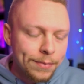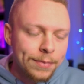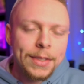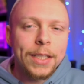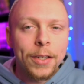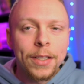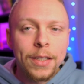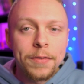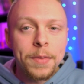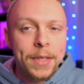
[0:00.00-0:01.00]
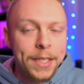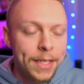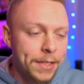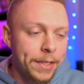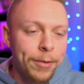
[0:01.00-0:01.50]
you're gonna love some
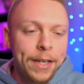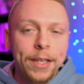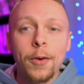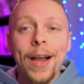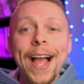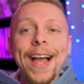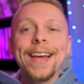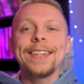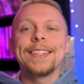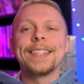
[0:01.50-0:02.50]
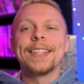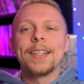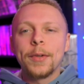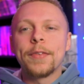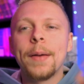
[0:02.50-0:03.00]
PTSD Radio. And
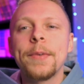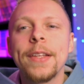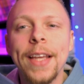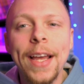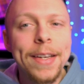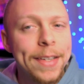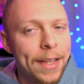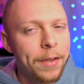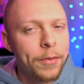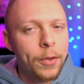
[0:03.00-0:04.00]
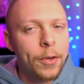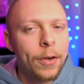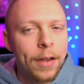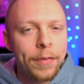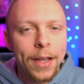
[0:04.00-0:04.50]
we've come to the end, and if
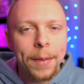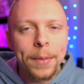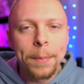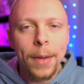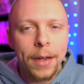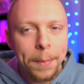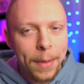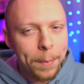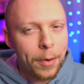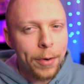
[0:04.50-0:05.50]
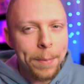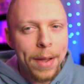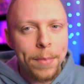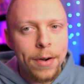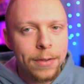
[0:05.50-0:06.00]
you're a VIP manga member,
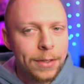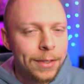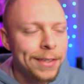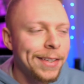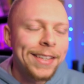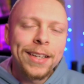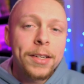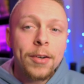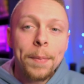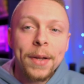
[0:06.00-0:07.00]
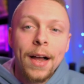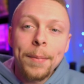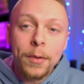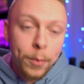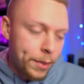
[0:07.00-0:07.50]
remember, drop a
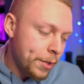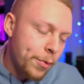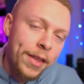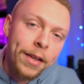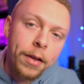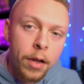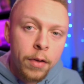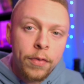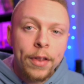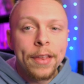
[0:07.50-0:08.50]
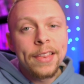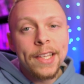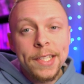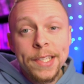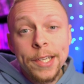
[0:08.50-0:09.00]
comment. What did you think of
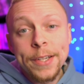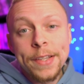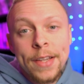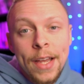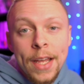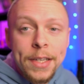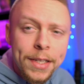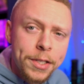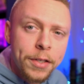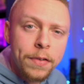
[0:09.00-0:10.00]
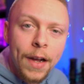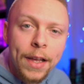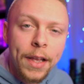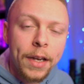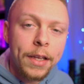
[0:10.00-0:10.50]
the series? Did you
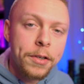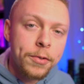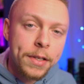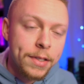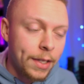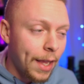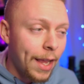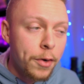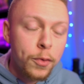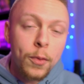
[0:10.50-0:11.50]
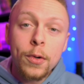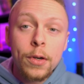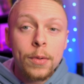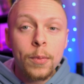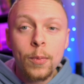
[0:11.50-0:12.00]
find any interesting, and
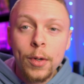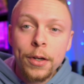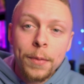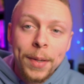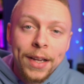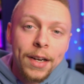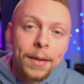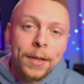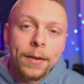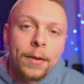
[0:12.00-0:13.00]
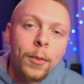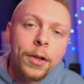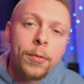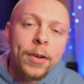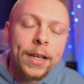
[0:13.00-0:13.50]
or what are you picking up here? What are
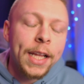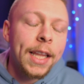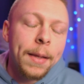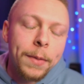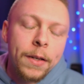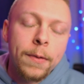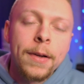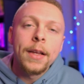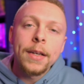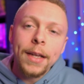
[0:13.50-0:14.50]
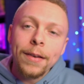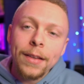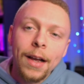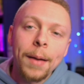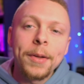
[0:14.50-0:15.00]
you reading? Let me know down in the
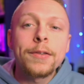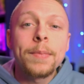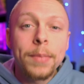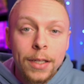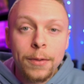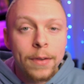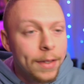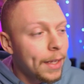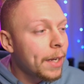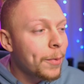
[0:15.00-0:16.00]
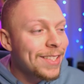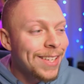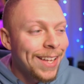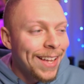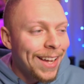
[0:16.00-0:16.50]
comments below. Anyways,
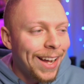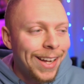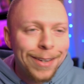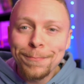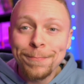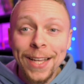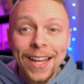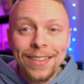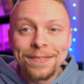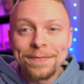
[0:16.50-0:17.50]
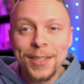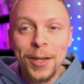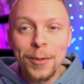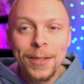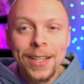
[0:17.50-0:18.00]
yeah,
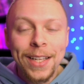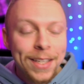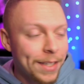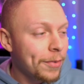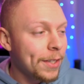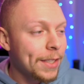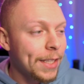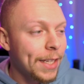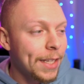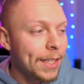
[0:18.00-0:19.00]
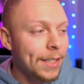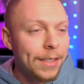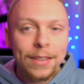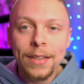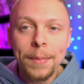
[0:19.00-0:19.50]
so definitely
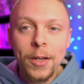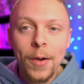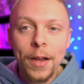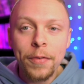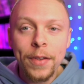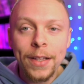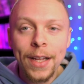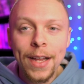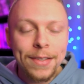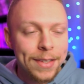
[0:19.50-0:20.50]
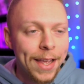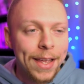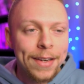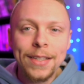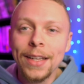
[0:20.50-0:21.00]
let me know how you're feeling, guys,
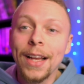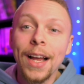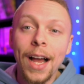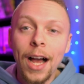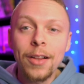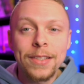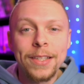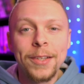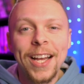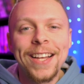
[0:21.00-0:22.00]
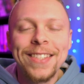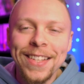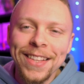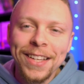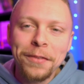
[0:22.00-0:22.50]
and I'll see you guys
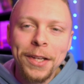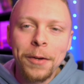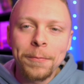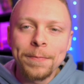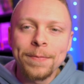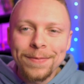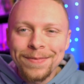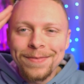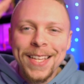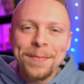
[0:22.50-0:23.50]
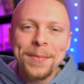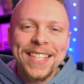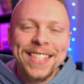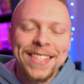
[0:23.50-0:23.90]
in the next video. Peace.